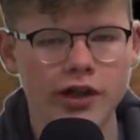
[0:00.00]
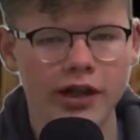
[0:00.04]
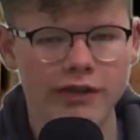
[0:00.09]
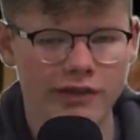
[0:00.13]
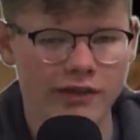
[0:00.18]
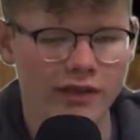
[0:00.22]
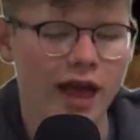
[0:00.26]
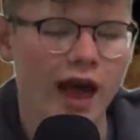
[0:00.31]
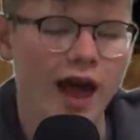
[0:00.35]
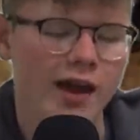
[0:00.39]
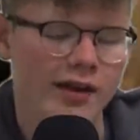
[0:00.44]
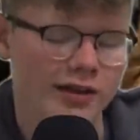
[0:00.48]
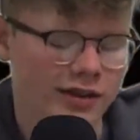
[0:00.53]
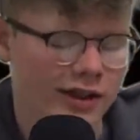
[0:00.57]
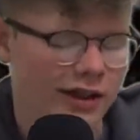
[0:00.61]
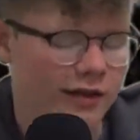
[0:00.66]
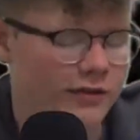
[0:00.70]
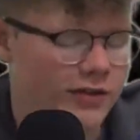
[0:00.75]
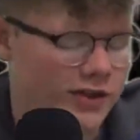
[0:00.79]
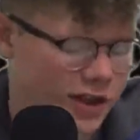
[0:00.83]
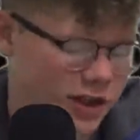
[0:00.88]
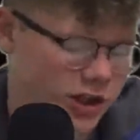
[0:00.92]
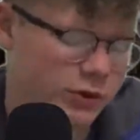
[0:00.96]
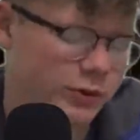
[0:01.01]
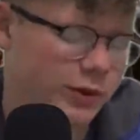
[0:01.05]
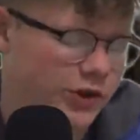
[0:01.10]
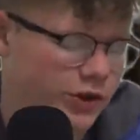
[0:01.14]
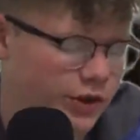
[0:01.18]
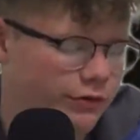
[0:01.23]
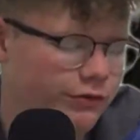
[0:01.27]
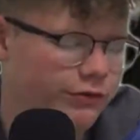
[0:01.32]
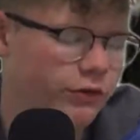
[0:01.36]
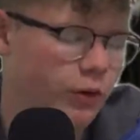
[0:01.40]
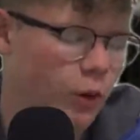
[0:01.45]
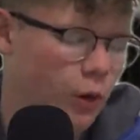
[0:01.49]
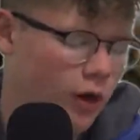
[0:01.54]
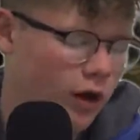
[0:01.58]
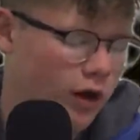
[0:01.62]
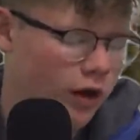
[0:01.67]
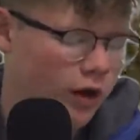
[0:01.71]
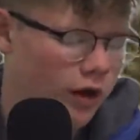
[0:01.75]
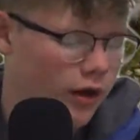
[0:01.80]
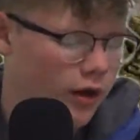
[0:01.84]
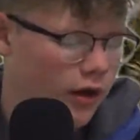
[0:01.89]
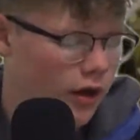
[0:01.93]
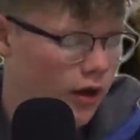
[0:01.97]
like that gives the Switch a 4.
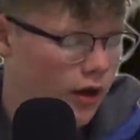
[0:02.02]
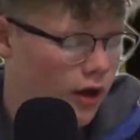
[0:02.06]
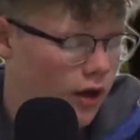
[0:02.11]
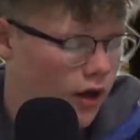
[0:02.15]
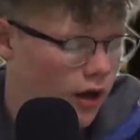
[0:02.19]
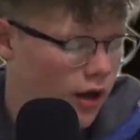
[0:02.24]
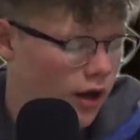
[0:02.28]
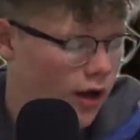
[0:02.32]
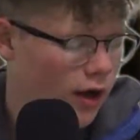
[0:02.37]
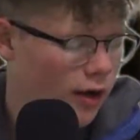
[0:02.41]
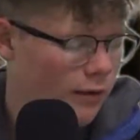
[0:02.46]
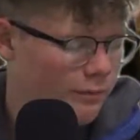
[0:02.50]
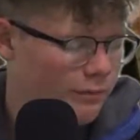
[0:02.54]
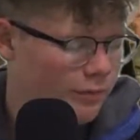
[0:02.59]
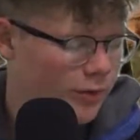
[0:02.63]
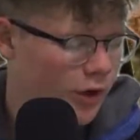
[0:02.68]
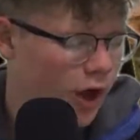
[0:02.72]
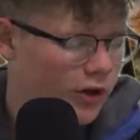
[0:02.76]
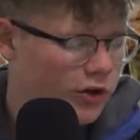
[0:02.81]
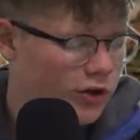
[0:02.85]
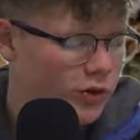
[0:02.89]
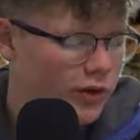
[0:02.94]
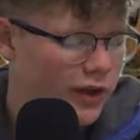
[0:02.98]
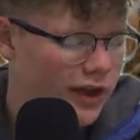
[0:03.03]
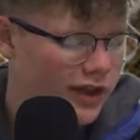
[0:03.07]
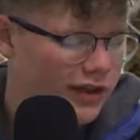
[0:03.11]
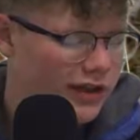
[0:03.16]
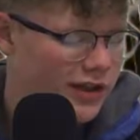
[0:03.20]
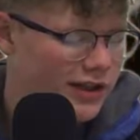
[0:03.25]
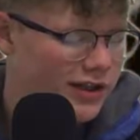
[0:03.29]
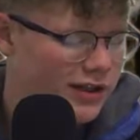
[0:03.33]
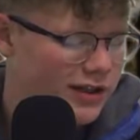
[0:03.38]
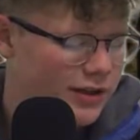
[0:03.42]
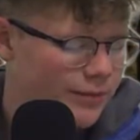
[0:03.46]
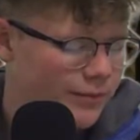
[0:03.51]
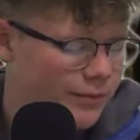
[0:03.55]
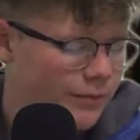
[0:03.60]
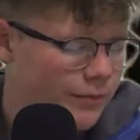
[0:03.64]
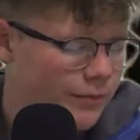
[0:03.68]
On uniqueness,